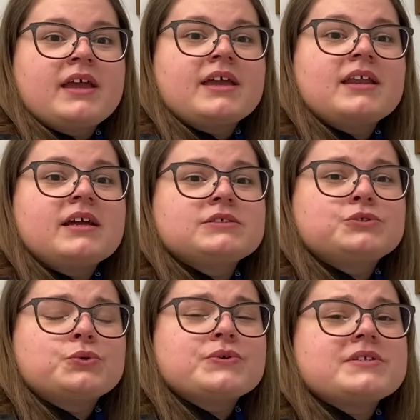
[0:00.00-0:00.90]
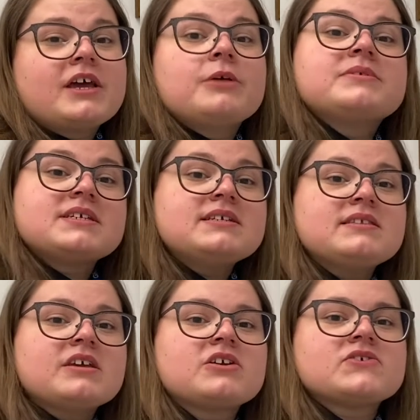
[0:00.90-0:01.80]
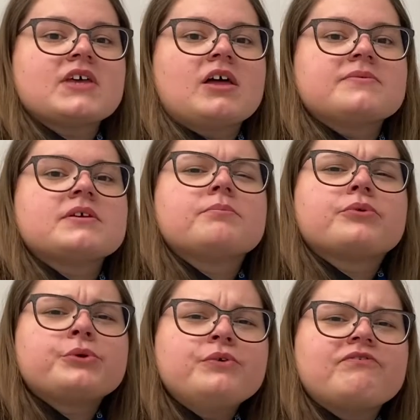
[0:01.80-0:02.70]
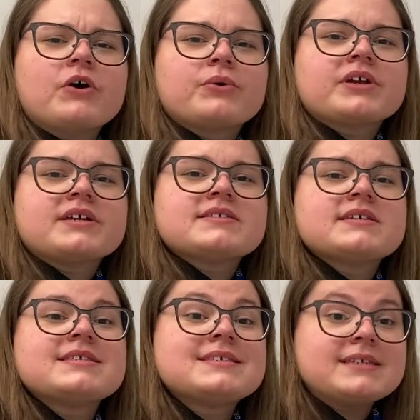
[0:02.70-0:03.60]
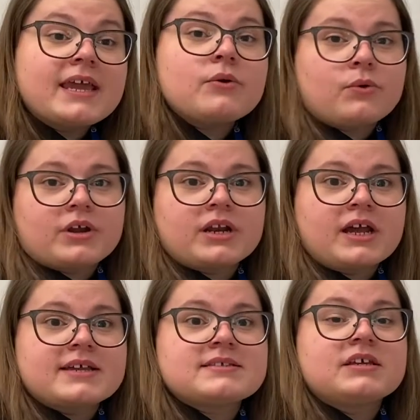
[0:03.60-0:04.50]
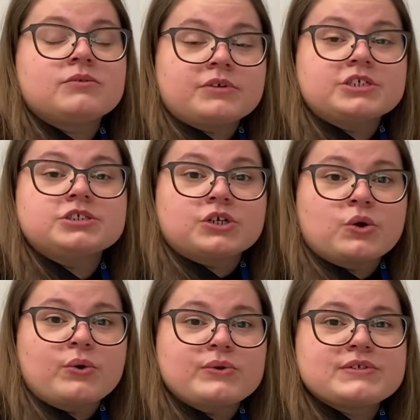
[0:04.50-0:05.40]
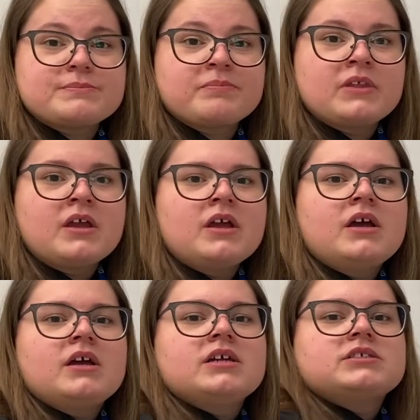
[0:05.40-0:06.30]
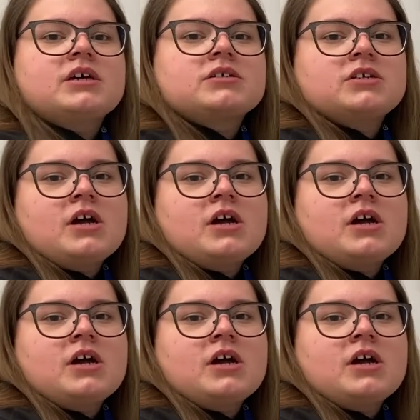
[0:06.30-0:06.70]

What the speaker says: It has tools to help teens like yourselves improve focus, stay organized, and reach your goals. Dr.